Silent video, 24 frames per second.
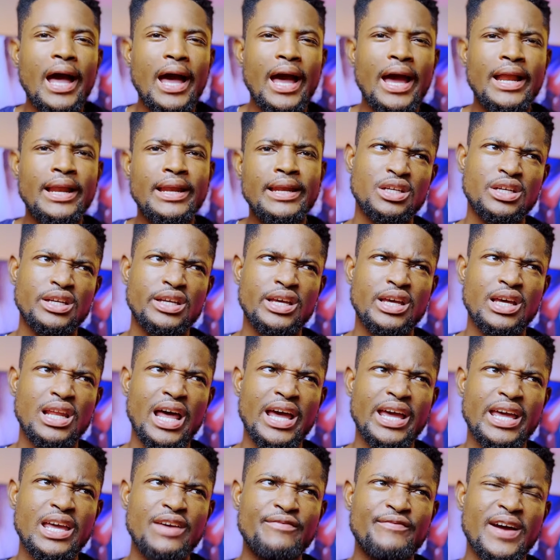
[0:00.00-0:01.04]
And
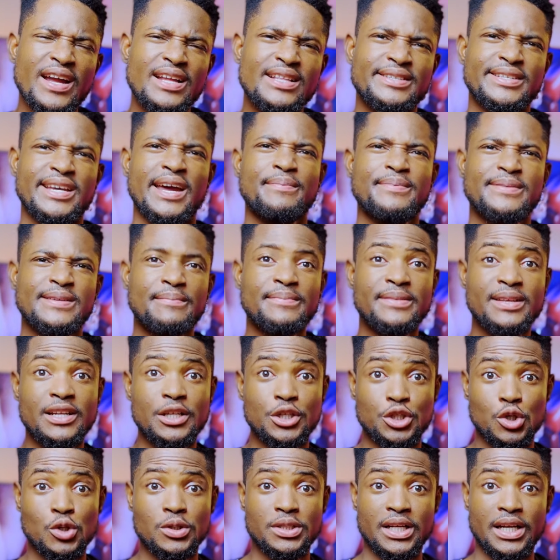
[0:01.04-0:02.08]
like, if I type something
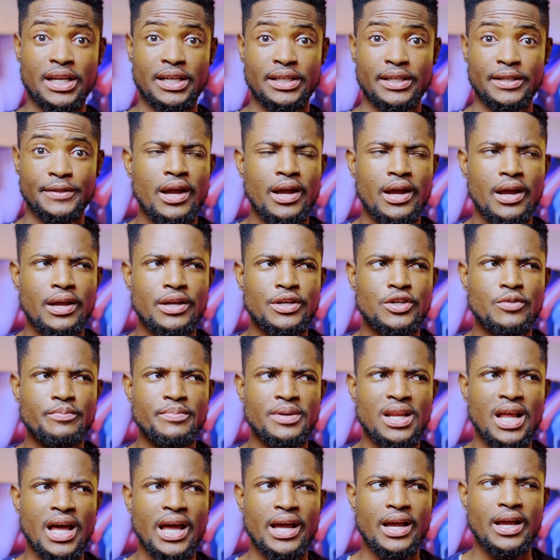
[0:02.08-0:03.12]
in shorthand, she'd
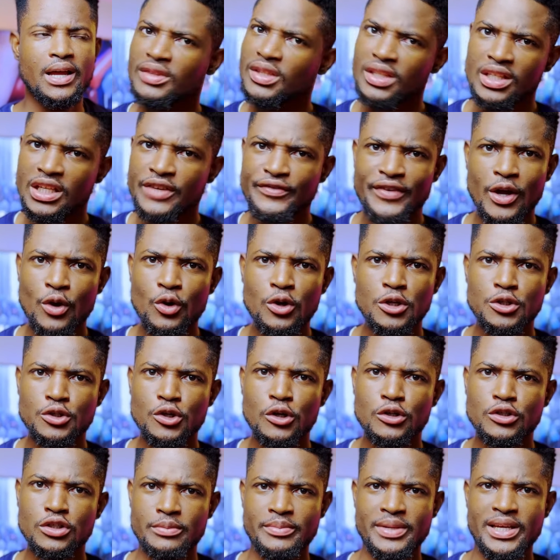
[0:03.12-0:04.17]
be like, if you're going to
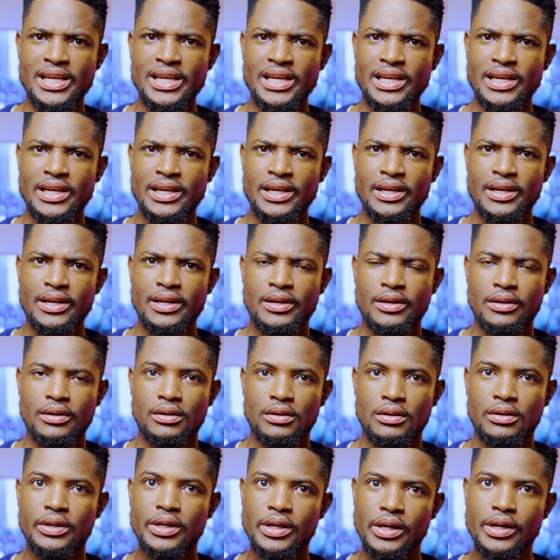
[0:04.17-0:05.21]
talk to me,
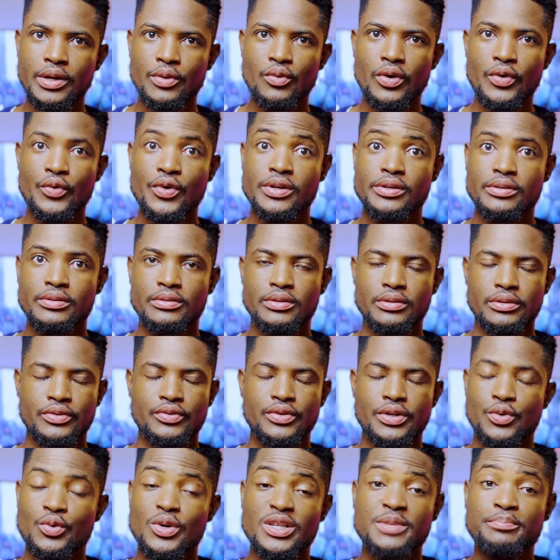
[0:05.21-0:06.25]
it
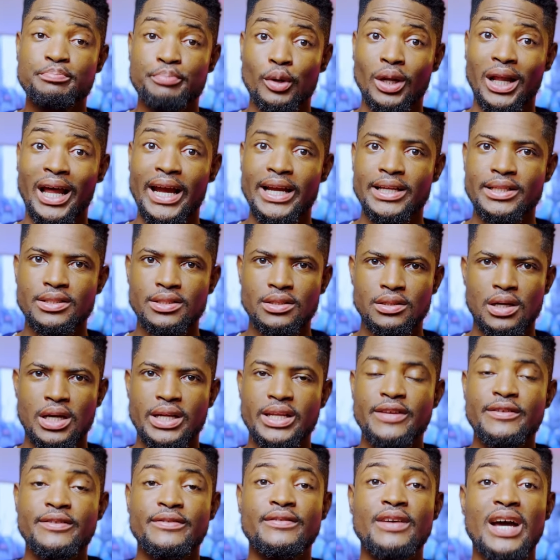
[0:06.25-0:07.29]
wasn't polite. I
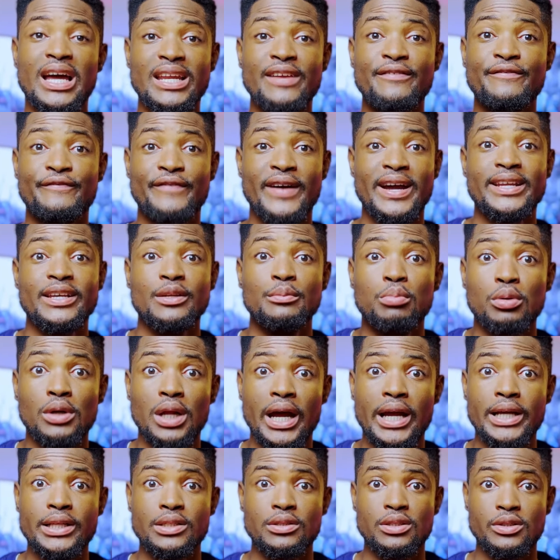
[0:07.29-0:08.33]
didn't find it
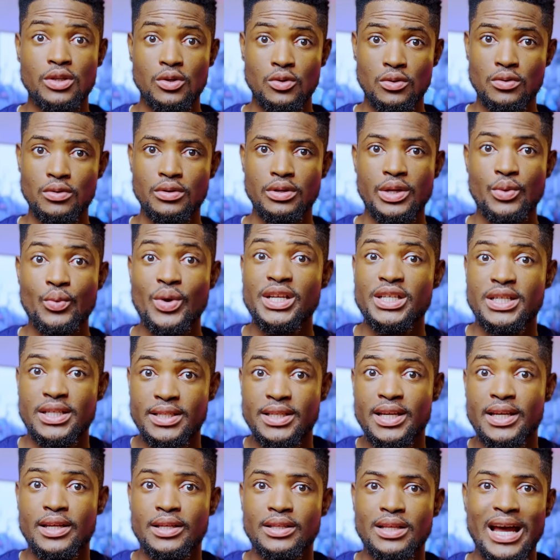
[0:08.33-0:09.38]
polite, though, the way she
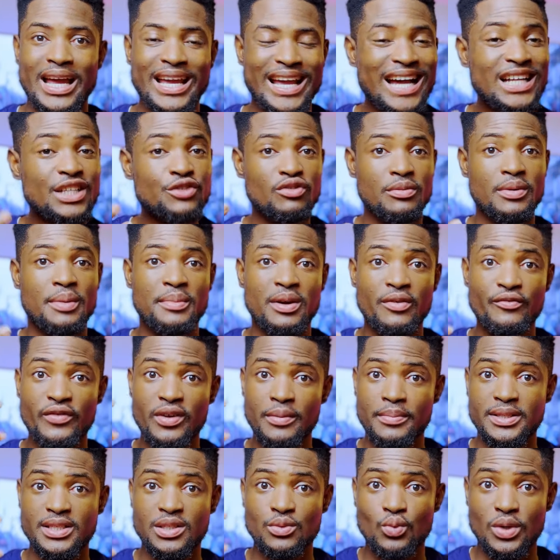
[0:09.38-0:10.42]
said it. I can't remember
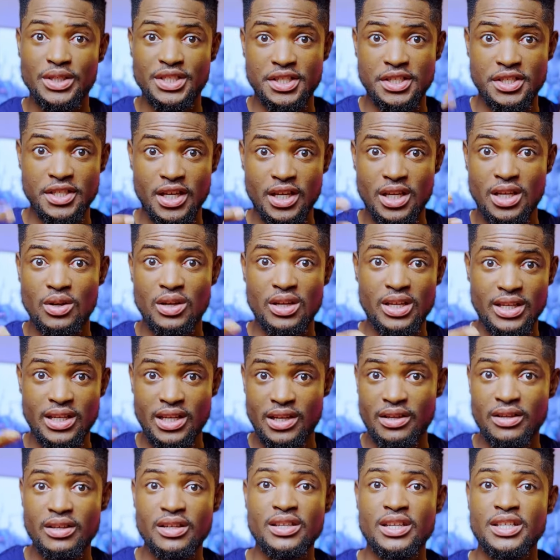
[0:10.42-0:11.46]
verbatim what she said in
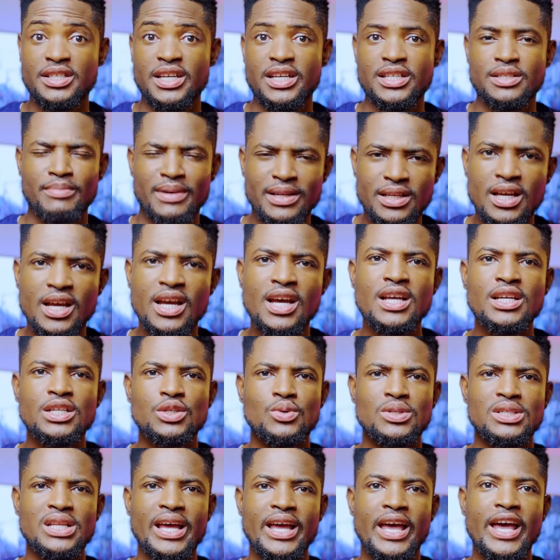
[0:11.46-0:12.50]
the text, but
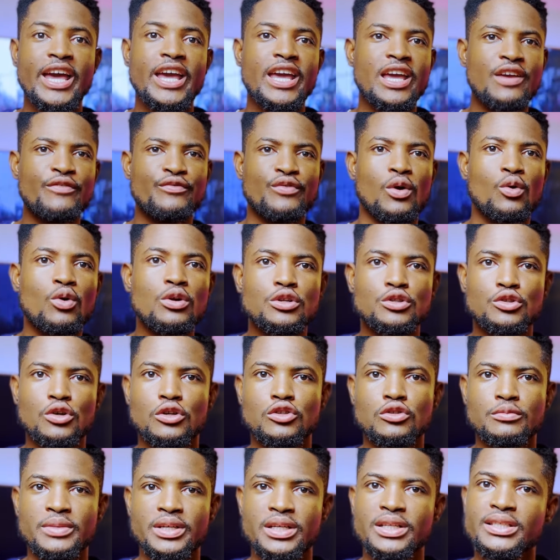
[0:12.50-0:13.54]
she was like, if you're going to
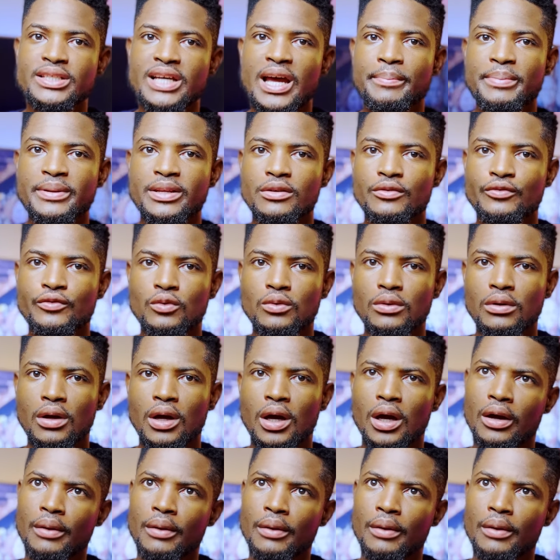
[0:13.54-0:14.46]
talk to me, type it in full.